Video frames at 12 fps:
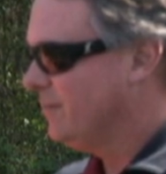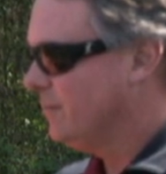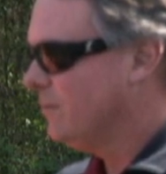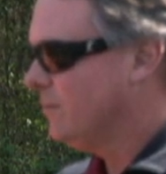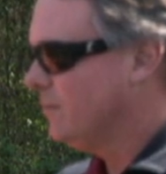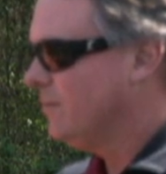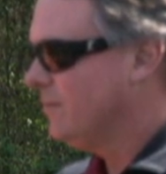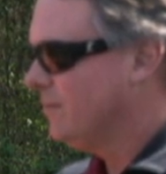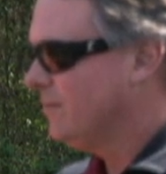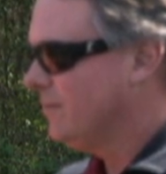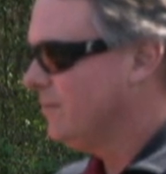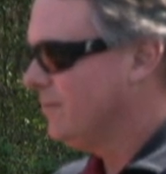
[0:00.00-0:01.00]

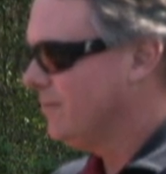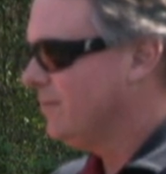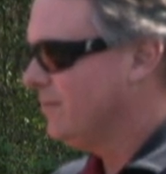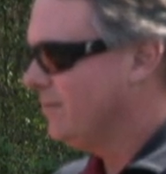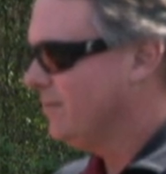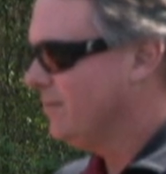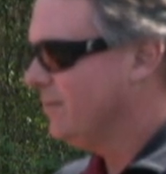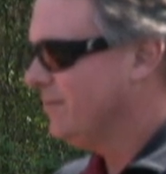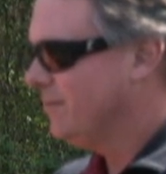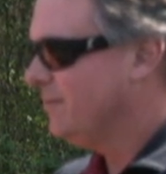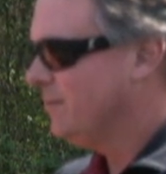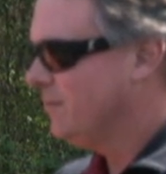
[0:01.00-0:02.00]

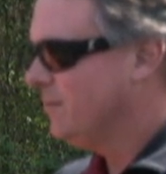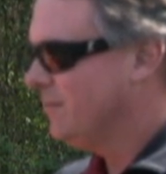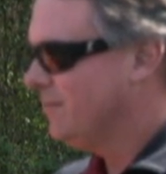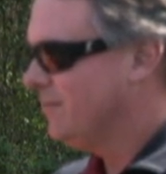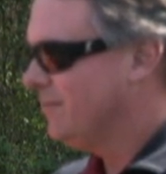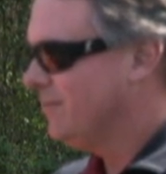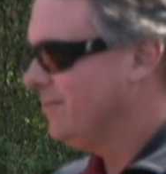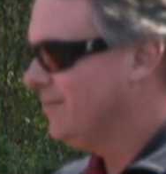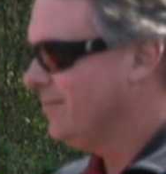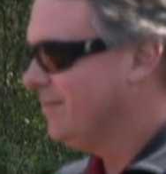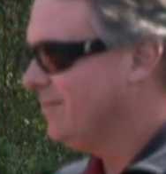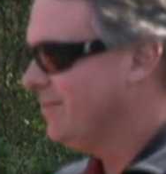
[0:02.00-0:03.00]

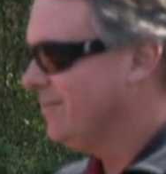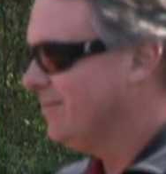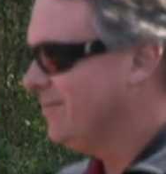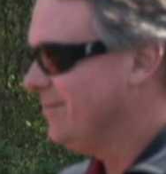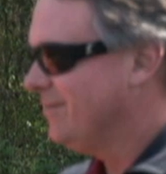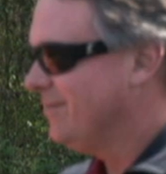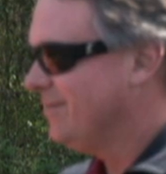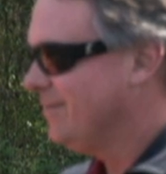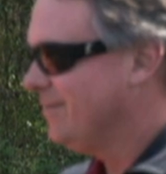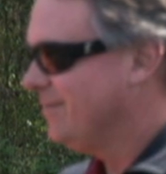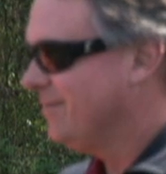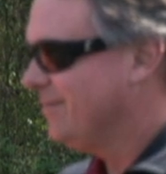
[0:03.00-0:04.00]

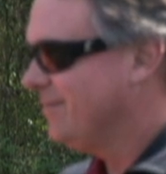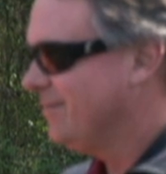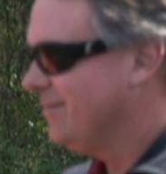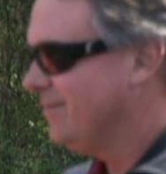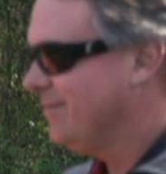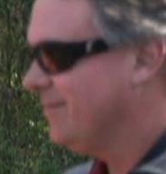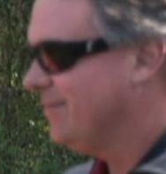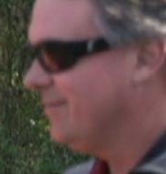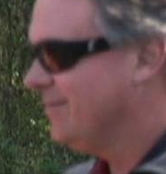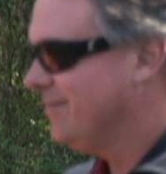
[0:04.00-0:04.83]
(not speaking)